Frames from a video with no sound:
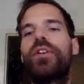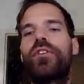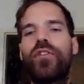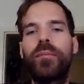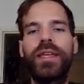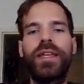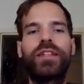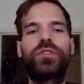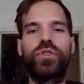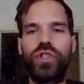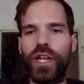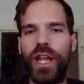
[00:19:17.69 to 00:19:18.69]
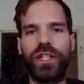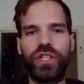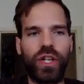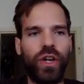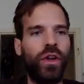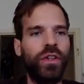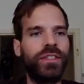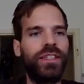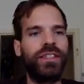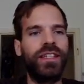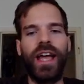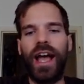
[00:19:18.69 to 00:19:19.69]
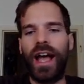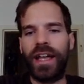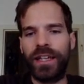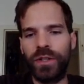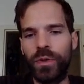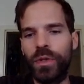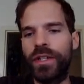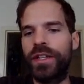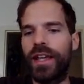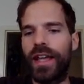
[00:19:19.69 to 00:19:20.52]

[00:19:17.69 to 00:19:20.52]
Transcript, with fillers: for me to change the content I can do it